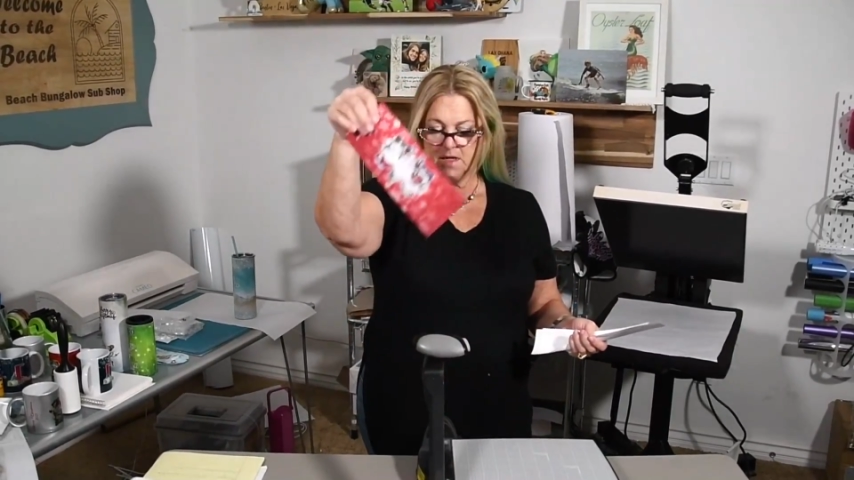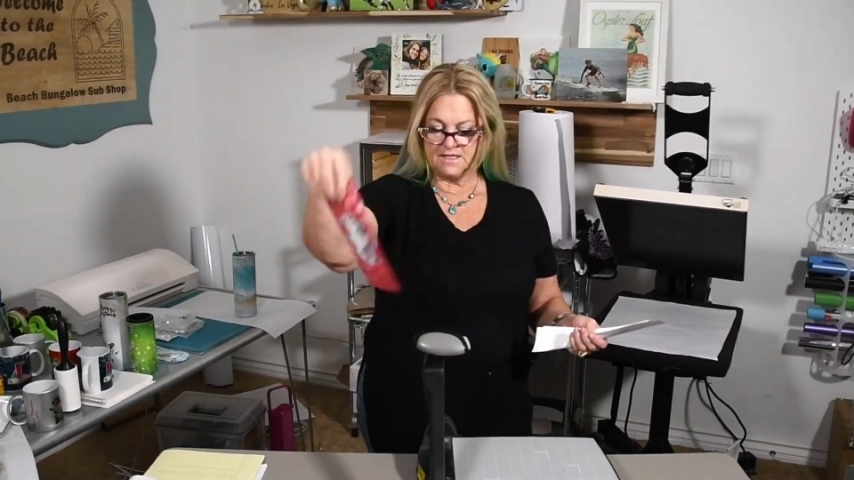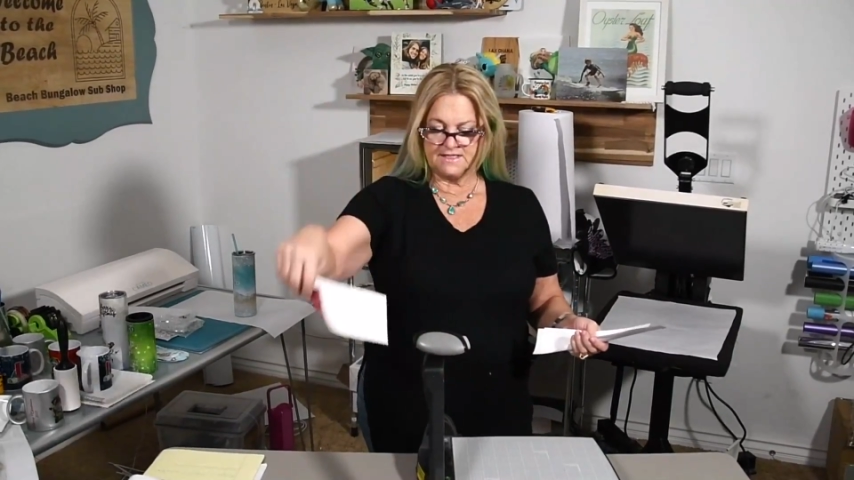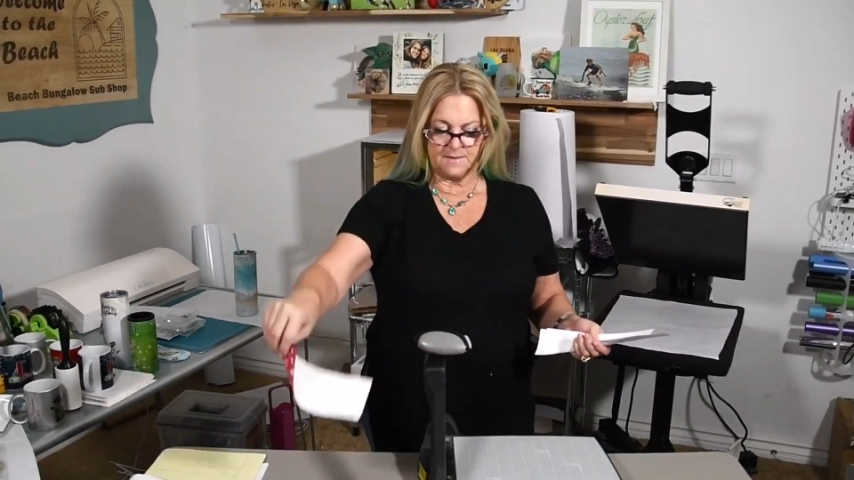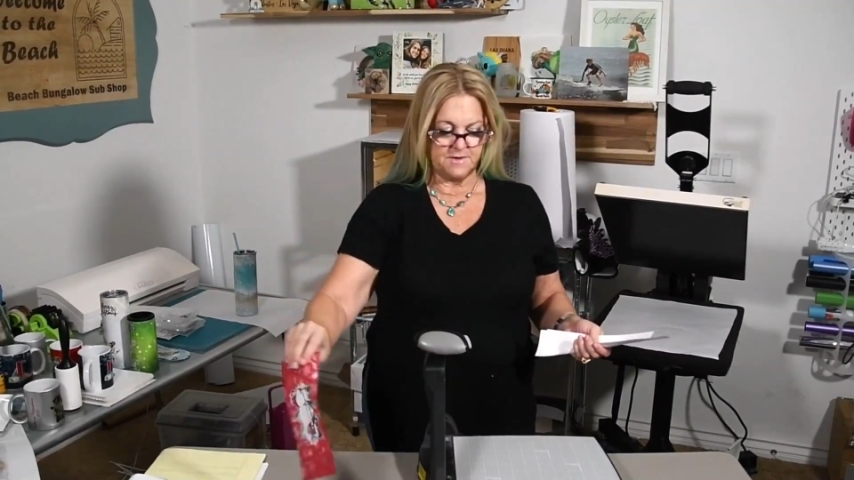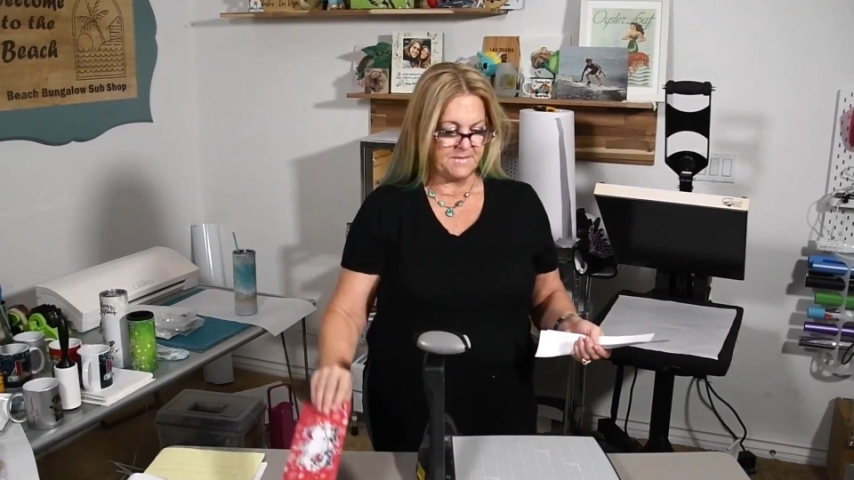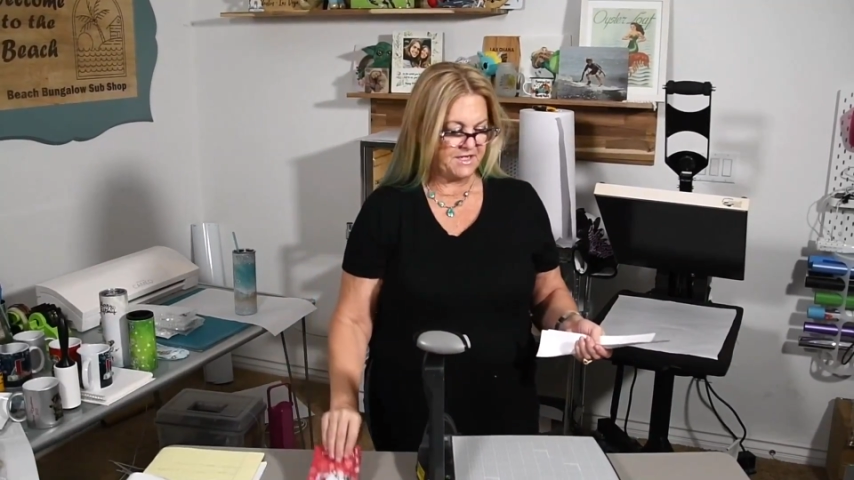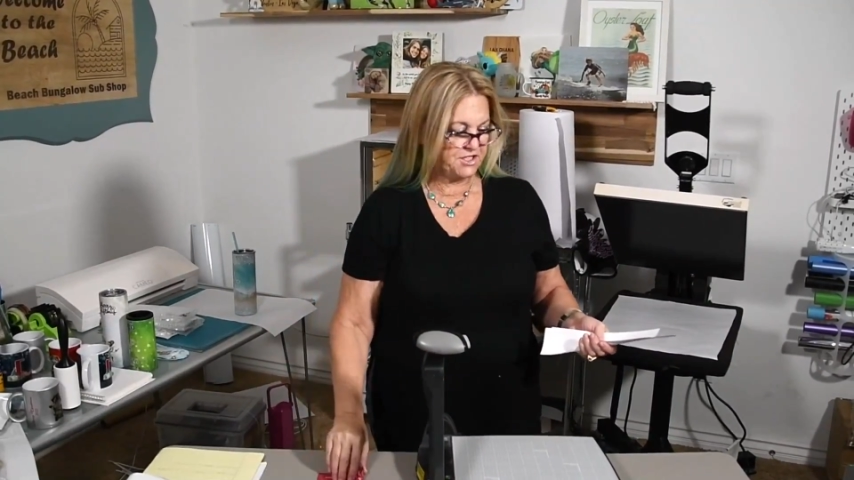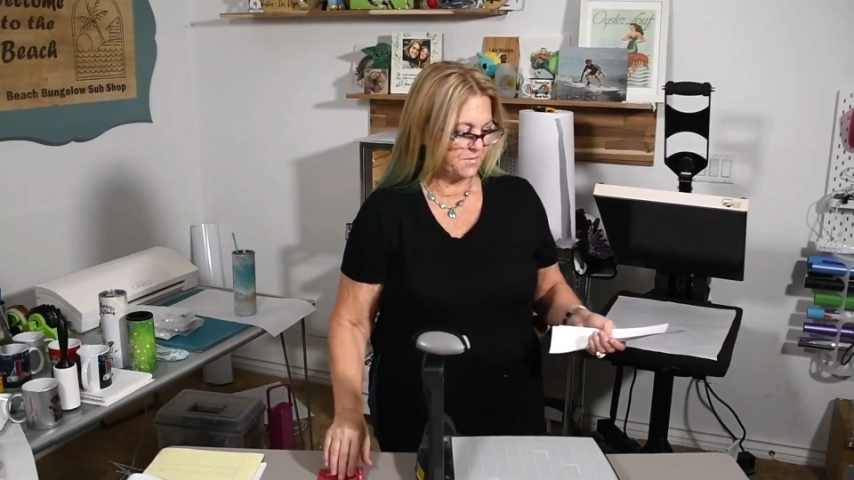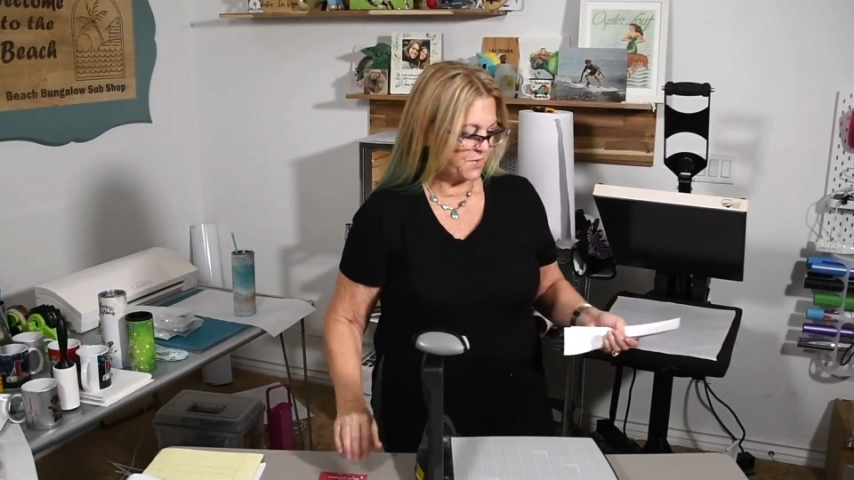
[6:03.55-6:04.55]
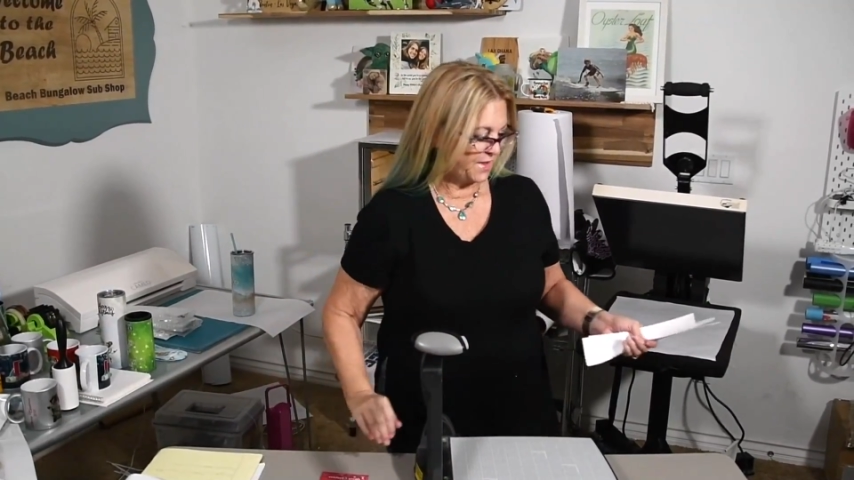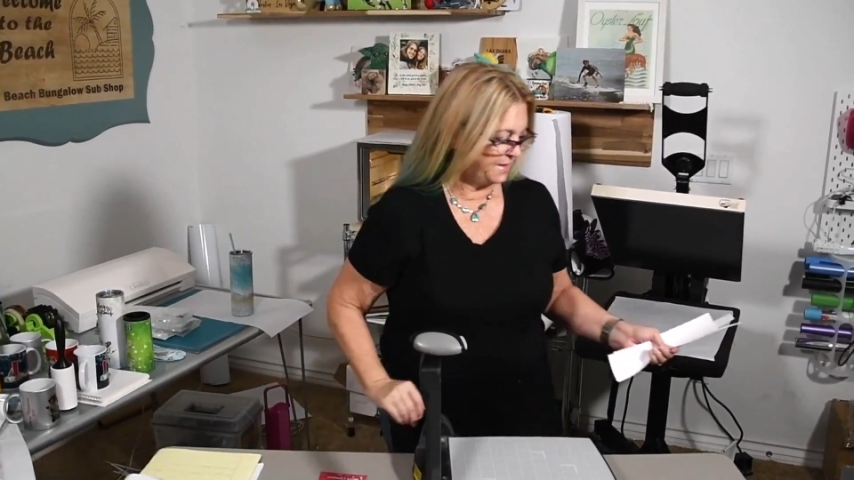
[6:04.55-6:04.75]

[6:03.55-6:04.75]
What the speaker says: a sublimation print?